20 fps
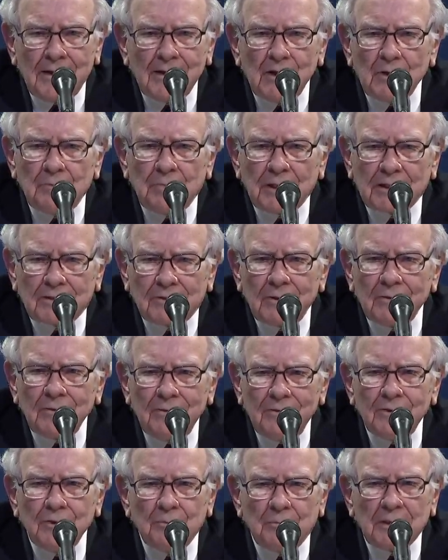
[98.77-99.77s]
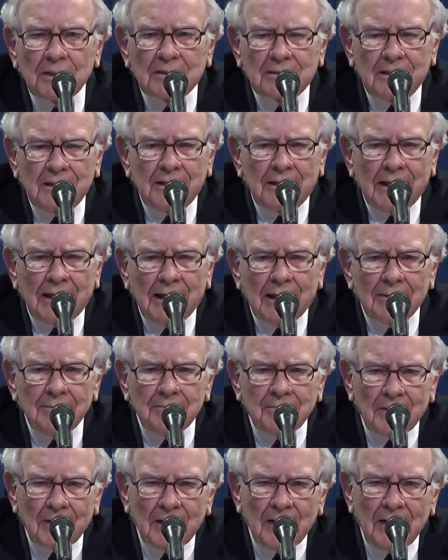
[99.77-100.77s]
You'd pick today,
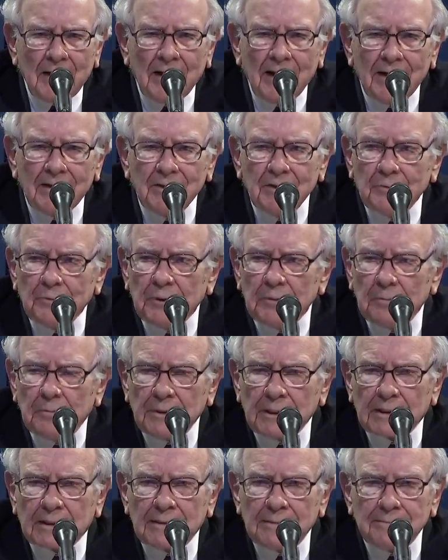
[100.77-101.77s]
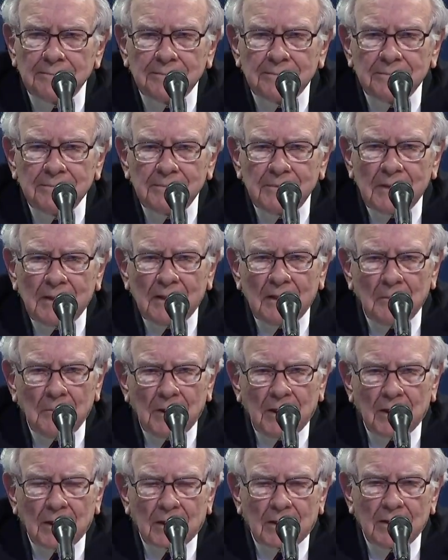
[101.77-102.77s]
and you would pick
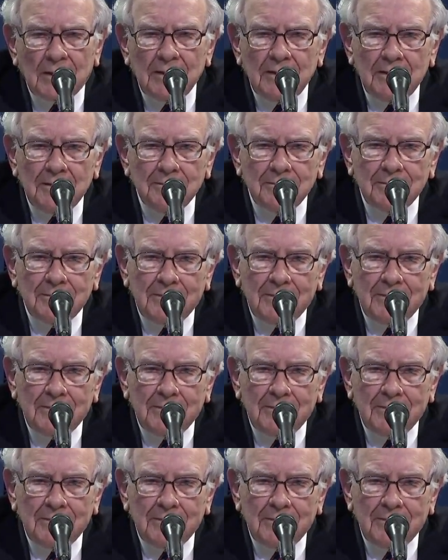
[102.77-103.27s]
America.